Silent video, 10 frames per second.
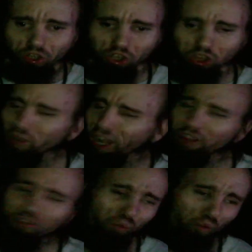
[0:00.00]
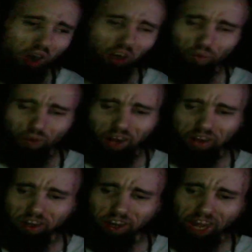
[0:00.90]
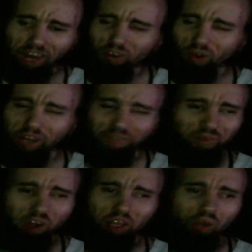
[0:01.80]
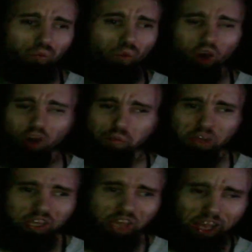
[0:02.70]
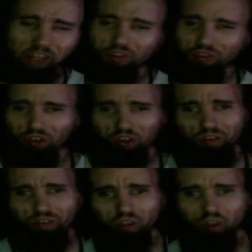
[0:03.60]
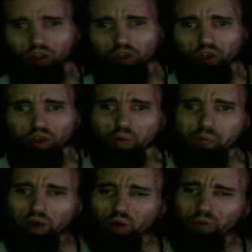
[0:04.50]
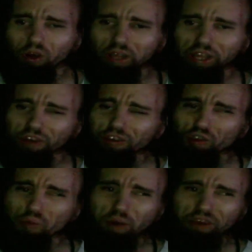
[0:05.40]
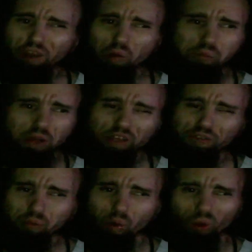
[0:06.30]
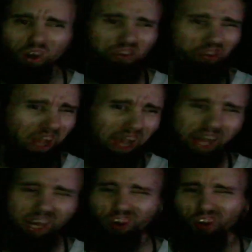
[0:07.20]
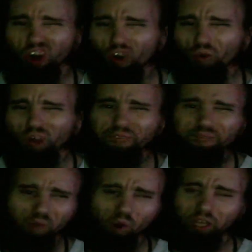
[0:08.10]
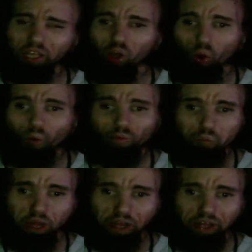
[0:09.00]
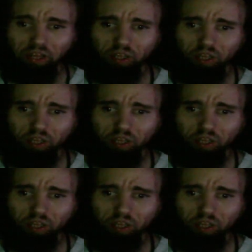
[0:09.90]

You guys walk around here and act like fucking wannabe gangsters. But really, you're just a bunch of piss-poor, sad, lonely fucking old men